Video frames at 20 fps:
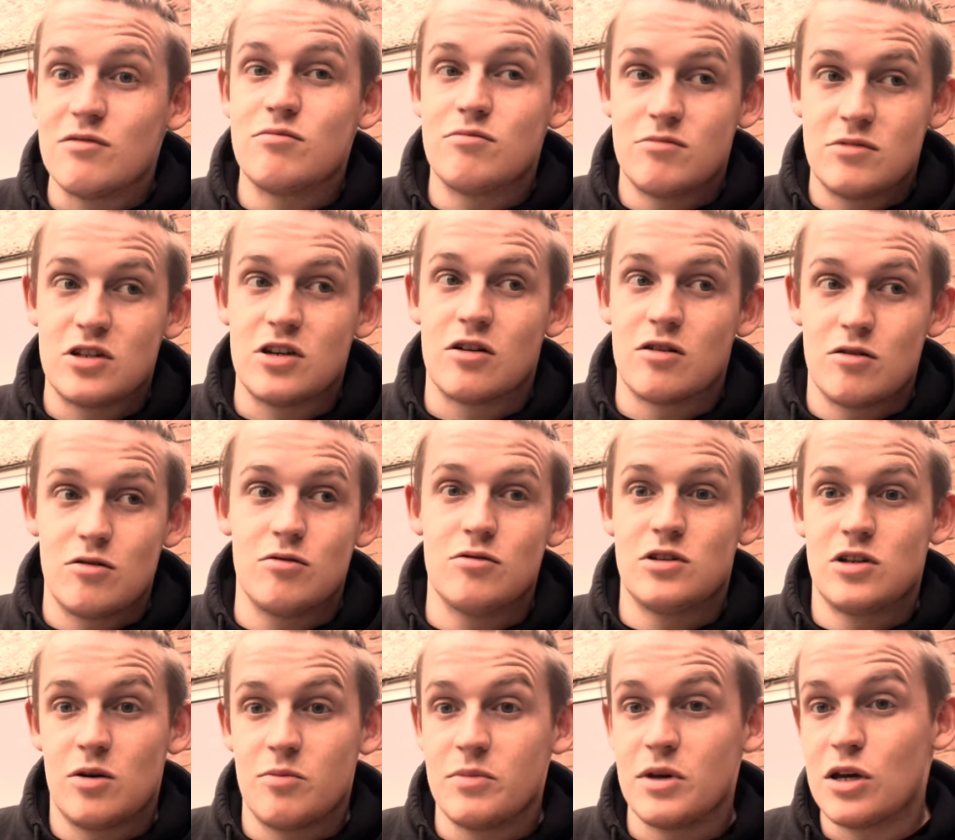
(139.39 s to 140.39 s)
song called
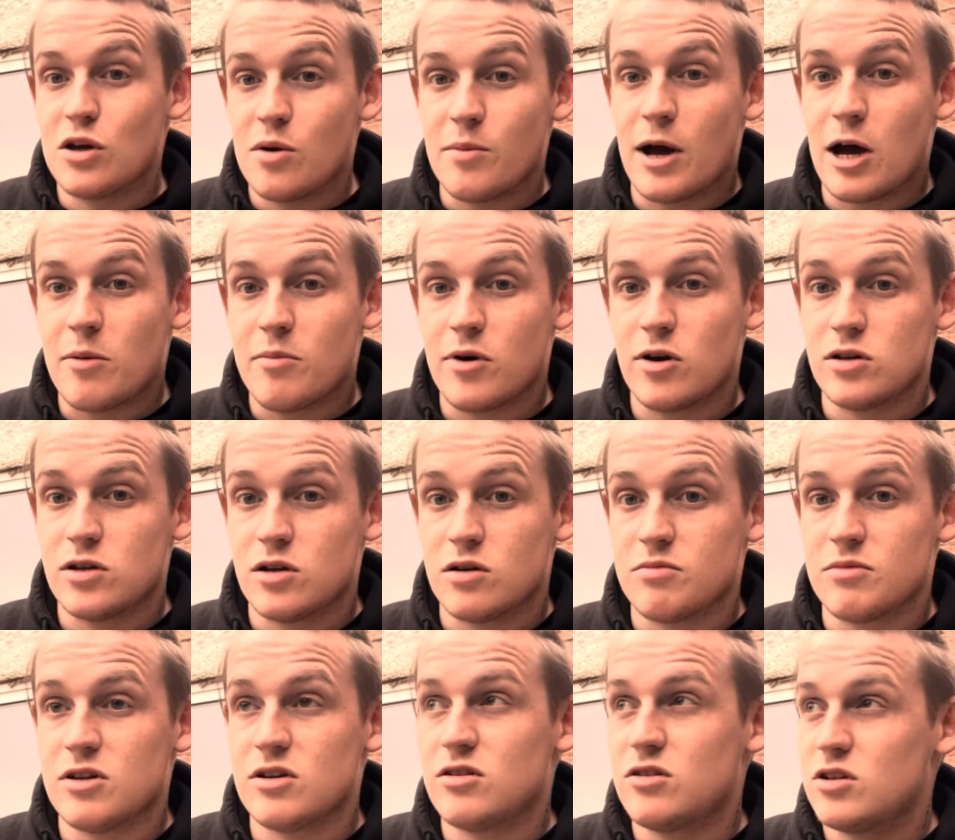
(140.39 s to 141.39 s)
Zombie come out by
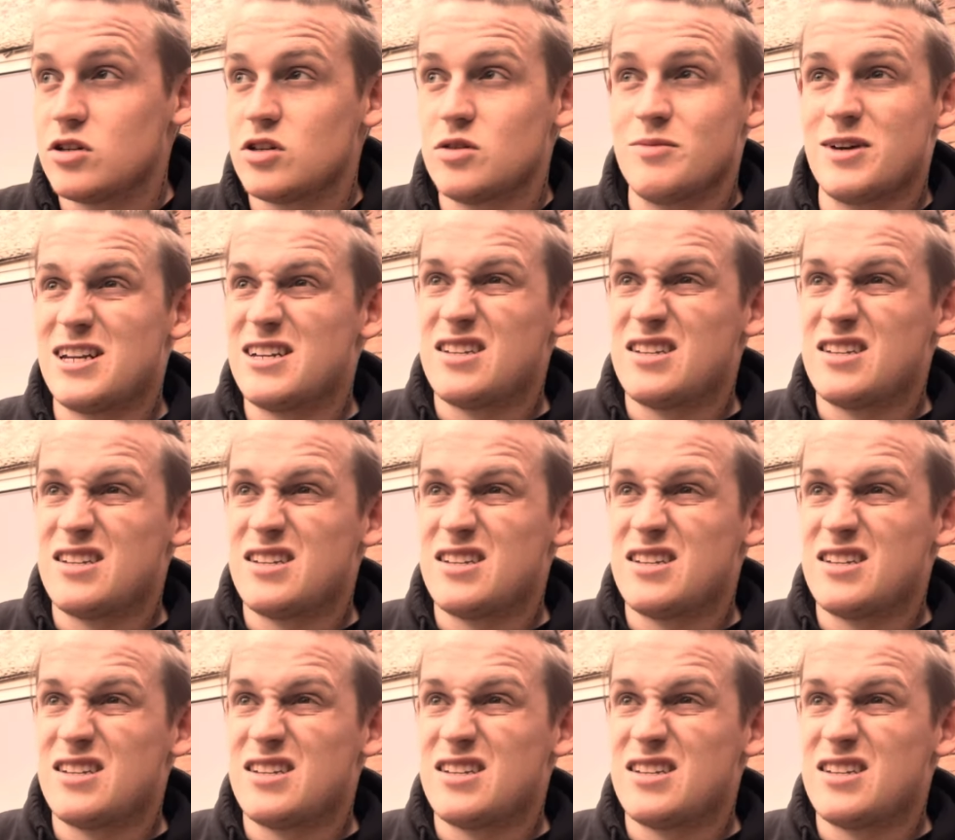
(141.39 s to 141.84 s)
Yungblud, just something